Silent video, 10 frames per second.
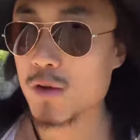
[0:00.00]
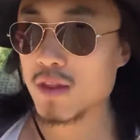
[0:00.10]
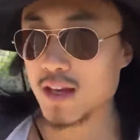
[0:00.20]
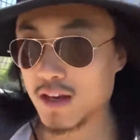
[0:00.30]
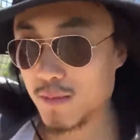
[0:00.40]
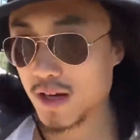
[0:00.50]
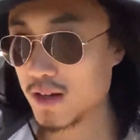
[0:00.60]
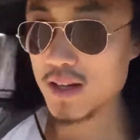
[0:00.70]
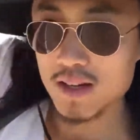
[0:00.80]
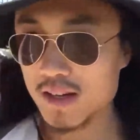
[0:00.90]
You're thinking
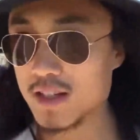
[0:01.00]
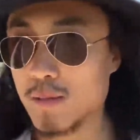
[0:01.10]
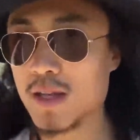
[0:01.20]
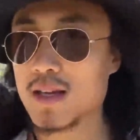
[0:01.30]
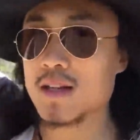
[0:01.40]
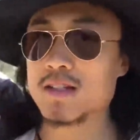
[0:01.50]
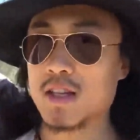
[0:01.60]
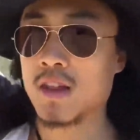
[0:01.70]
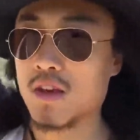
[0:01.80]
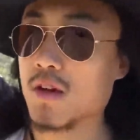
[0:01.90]
about something in
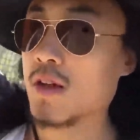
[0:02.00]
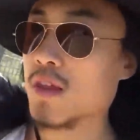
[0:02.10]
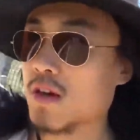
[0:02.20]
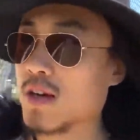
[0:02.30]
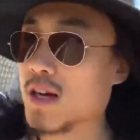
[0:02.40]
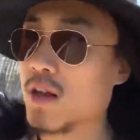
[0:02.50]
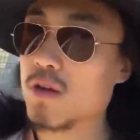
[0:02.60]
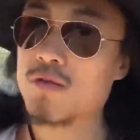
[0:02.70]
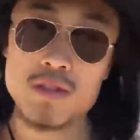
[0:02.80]
this etheric other